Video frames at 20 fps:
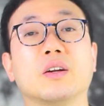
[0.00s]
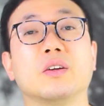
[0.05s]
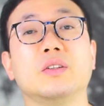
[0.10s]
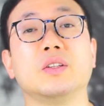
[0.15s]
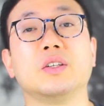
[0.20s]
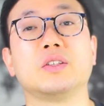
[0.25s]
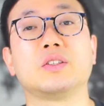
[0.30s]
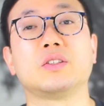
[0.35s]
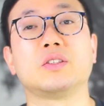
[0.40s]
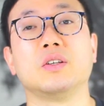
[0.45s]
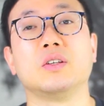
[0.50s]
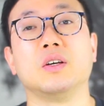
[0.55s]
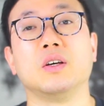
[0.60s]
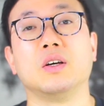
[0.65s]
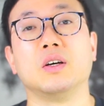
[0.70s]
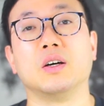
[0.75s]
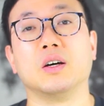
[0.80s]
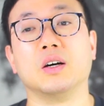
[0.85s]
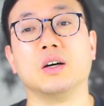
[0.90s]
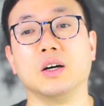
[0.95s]
on this.
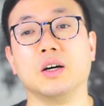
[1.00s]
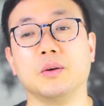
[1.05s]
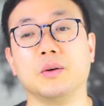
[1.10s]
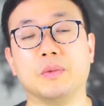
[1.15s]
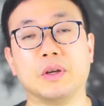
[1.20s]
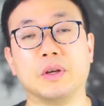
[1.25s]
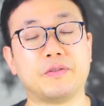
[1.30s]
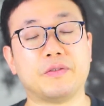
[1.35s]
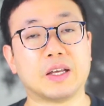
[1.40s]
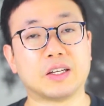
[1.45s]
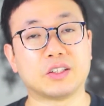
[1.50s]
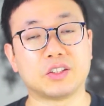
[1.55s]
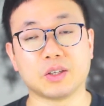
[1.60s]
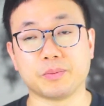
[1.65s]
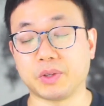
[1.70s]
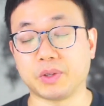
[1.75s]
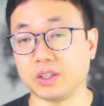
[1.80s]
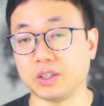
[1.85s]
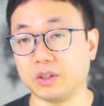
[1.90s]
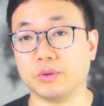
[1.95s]
If that's
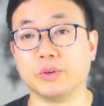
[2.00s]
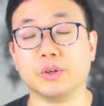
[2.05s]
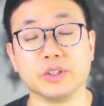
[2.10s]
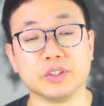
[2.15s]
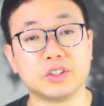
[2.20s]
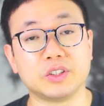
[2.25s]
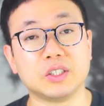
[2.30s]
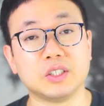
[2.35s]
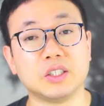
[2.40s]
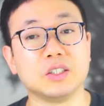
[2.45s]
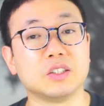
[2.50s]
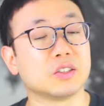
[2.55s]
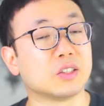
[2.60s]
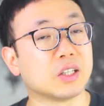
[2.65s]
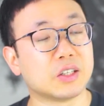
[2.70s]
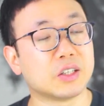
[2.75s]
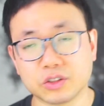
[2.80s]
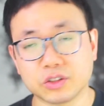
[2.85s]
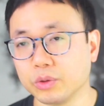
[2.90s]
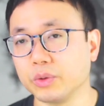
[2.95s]
something you want to see, just
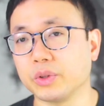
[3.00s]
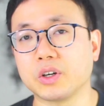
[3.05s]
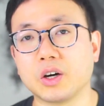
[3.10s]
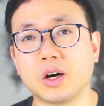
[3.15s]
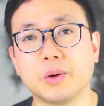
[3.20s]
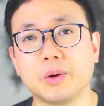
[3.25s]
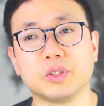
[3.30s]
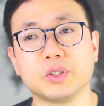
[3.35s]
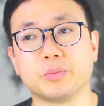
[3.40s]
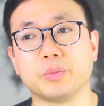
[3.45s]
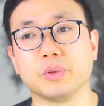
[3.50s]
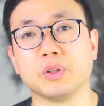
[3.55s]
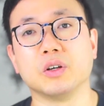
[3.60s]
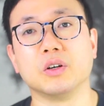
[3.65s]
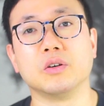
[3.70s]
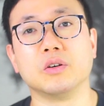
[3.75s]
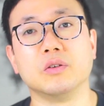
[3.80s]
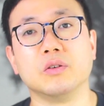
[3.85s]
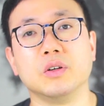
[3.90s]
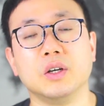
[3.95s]
let us know in the comments
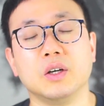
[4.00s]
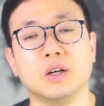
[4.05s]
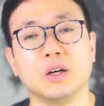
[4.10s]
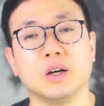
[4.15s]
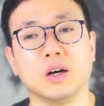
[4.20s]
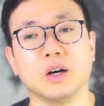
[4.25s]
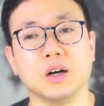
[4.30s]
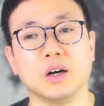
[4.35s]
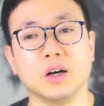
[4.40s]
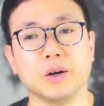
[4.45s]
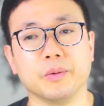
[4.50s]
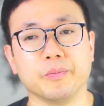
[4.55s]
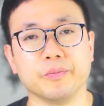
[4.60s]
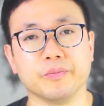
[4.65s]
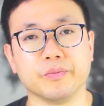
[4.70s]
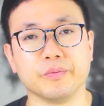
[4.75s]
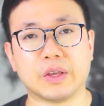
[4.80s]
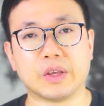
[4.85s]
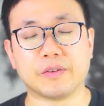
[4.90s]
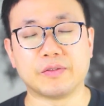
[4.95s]
below.
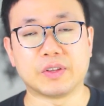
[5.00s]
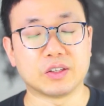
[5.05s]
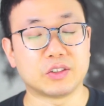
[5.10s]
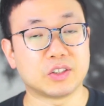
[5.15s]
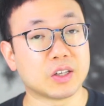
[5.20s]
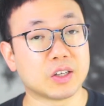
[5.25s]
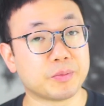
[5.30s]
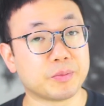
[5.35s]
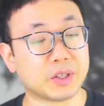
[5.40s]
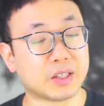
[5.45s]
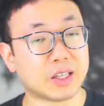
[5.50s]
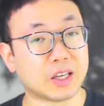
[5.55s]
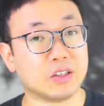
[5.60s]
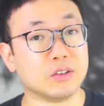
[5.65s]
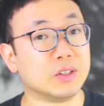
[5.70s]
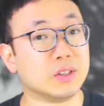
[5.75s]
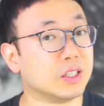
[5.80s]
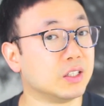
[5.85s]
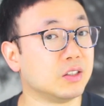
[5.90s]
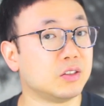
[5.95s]
If that's something that you
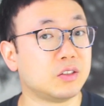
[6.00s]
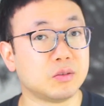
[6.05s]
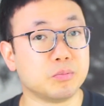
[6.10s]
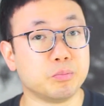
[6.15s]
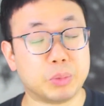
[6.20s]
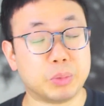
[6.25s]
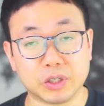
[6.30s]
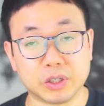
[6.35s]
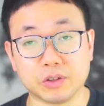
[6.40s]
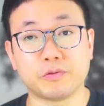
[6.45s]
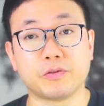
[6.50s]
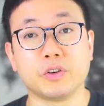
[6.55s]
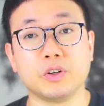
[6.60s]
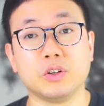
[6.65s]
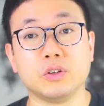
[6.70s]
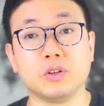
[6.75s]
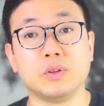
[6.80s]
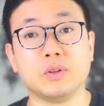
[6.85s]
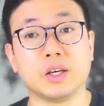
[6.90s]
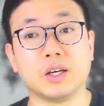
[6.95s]
need built for
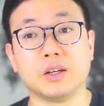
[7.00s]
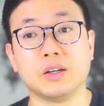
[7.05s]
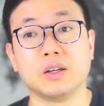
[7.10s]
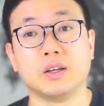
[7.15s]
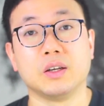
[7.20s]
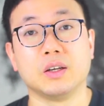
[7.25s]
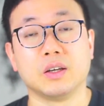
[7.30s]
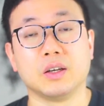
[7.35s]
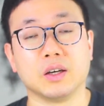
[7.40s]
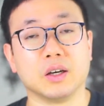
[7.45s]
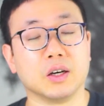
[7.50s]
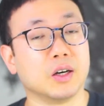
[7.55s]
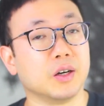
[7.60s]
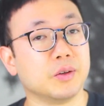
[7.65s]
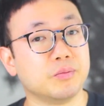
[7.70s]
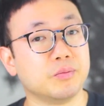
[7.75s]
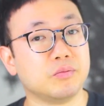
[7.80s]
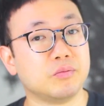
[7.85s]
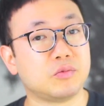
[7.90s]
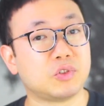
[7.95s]
you, then
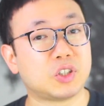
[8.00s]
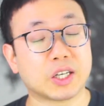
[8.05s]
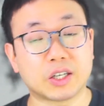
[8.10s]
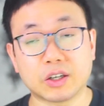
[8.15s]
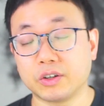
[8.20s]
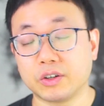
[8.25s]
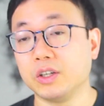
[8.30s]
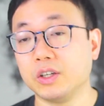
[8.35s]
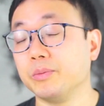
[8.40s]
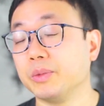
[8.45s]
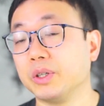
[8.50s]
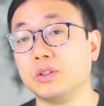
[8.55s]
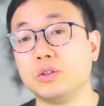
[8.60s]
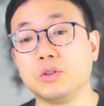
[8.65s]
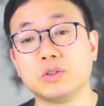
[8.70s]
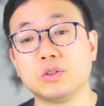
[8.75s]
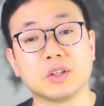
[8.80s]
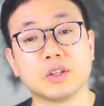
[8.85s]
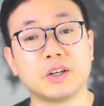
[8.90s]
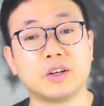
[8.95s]
check out our email
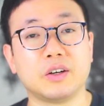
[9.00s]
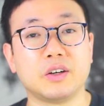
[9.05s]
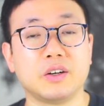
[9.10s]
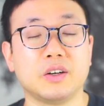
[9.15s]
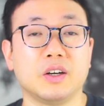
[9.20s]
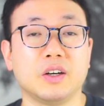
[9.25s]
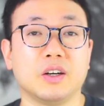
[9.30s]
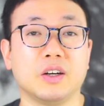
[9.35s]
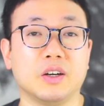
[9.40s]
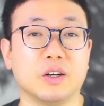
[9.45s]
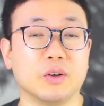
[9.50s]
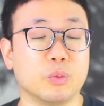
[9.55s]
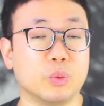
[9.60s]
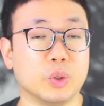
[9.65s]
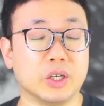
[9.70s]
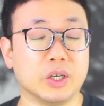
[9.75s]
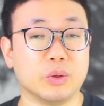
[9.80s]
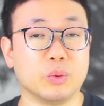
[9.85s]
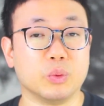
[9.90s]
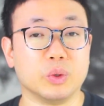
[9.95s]
newsletter.
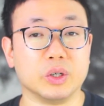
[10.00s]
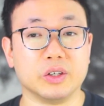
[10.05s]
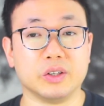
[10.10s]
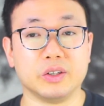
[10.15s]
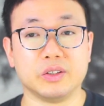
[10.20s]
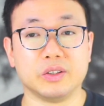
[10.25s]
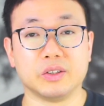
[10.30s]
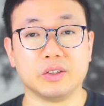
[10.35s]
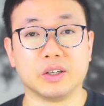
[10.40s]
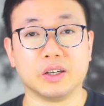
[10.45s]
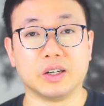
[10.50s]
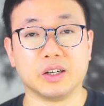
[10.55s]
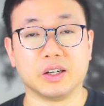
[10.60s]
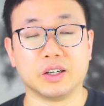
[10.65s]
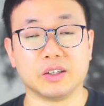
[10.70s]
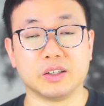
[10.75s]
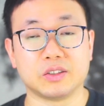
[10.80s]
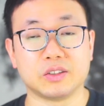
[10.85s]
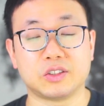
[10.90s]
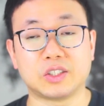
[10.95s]
We will
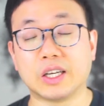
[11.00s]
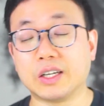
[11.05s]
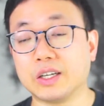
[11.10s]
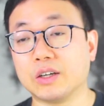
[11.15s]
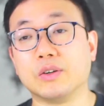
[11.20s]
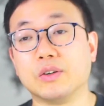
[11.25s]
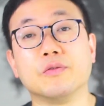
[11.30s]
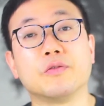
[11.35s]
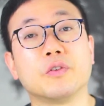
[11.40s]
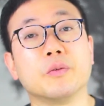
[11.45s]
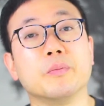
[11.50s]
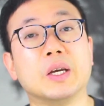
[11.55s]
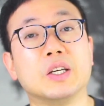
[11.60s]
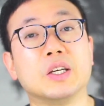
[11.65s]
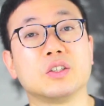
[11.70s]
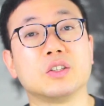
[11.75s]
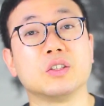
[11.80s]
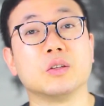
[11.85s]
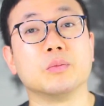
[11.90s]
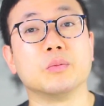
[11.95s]
send out
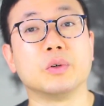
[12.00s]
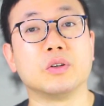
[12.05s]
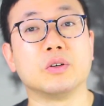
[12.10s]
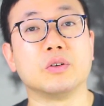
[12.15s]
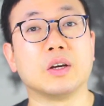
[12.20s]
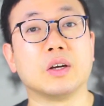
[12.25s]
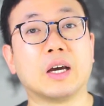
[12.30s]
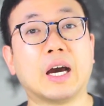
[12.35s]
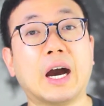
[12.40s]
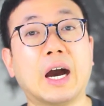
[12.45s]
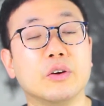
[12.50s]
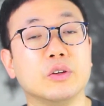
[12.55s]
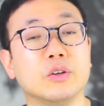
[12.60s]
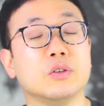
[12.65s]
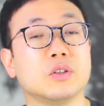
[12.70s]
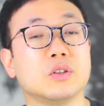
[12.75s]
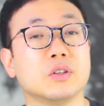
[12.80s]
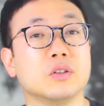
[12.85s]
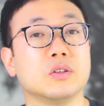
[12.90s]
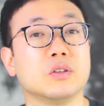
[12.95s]
information about how you
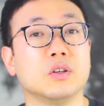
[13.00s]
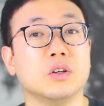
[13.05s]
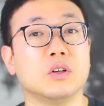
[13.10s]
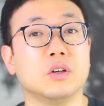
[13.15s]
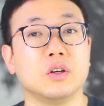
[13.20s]
can